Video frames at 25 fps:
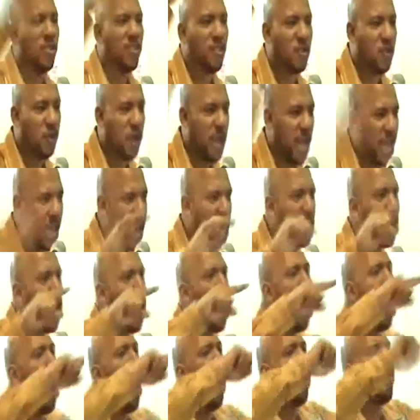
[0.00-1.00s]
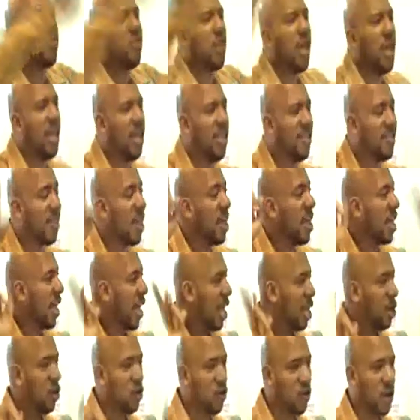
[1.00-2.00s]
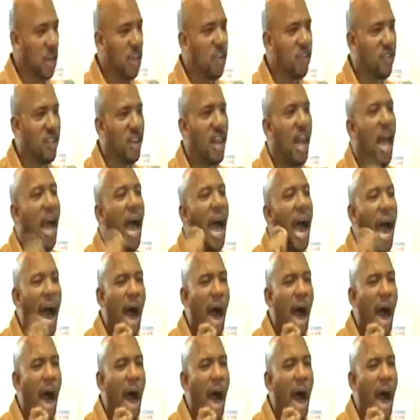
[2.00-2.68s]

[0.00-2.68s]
has created all things in creation.